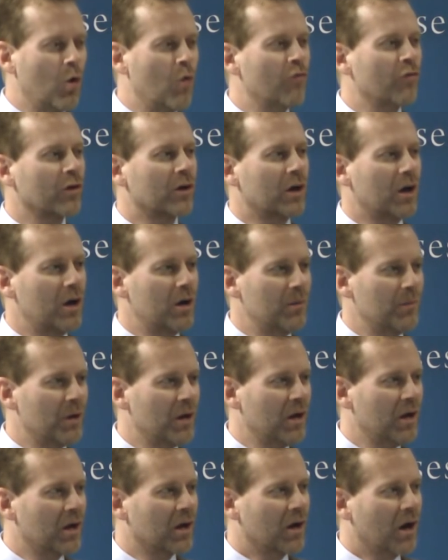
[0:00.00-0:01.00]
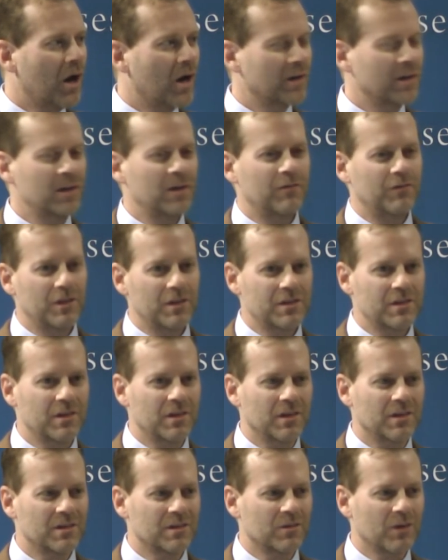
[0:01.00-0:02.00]
overcome cognitive
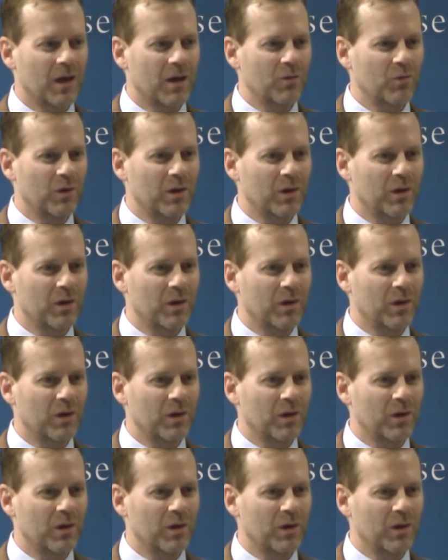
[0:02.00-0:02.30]
dissonance, right?